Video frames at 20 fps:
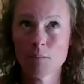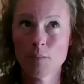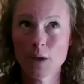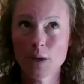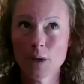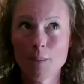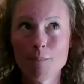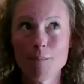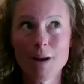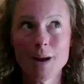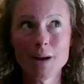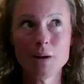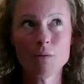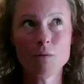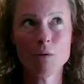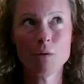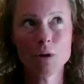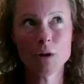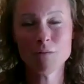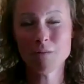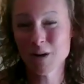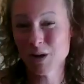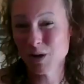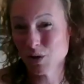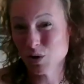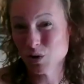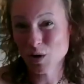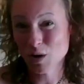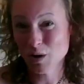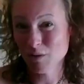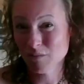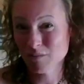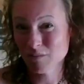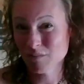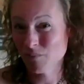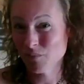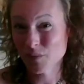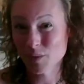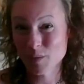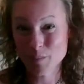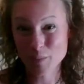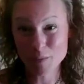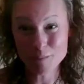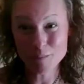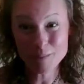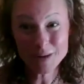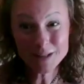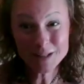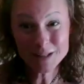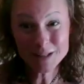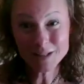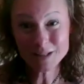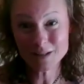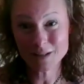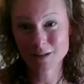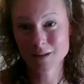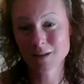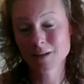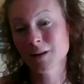Yet men are only really shown the permitted